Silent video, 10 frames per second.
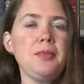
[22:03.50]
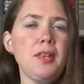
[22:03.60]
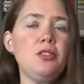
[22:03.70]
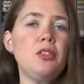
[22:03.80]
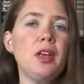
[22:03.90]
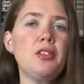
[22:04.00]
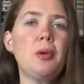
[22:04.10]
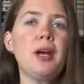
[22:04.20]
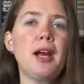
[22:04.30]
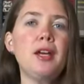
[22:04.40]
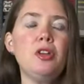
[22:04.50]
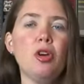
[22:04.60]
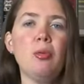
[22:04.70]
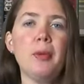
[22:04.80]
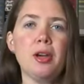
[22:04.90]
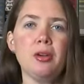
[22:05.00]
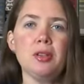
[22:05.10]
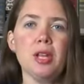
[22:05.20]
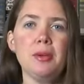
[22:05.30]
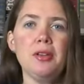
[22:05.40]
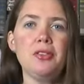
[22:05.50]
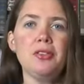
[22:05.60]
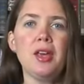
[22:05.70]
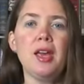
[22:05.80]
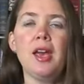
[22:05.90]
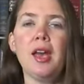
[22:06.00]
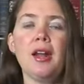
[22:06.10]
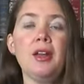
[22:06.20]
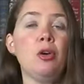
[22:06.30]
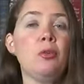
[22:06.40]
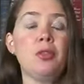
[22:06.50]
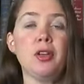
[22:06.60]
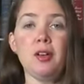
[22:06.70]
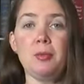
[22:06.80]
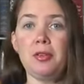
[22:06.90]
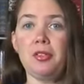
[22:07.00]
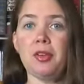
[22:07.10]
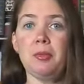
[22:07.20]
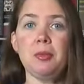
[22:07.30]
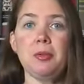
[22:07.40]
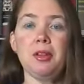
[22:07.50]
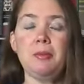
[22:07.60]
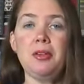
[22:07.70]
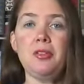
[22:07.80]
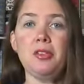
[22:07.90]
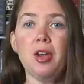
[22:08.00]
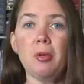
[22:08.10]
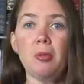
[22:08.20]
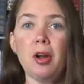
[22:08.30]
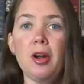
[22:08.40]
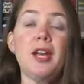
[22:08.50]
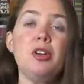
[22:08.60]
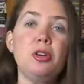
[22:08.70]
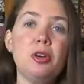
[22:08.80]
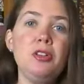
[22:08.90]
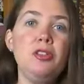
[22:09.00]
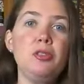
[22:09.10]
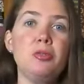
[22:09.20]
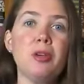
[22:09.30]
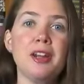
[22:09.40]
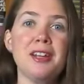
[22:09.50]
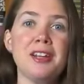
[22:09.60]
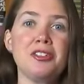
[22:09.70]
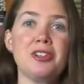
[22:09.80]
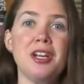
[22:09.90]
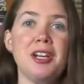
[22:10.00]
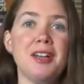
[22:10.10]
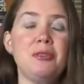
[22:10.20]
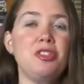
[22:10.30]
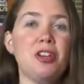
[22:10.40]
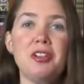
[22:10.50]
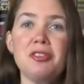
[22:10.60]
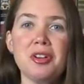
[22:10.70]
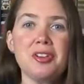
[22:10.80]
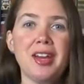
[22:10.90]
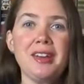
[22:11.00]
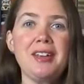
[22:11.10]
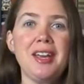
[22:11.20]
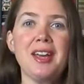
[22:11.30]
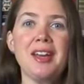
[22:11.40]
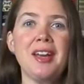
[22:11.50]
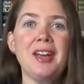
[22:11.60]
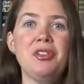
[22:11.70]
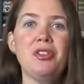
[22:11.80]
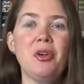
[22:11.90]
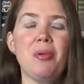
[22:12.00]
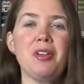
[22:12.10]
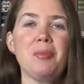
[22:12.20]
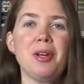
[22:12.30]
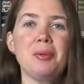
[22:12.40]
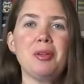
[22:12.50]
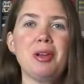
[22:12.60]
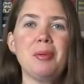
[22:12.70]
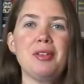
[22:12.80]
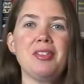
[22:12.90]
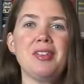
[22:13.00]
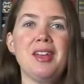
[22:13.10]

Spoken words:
So that's why I know my own limits. And I know that there have been some deployments where I could do running training. I've trained for a 10K during one of my deployments.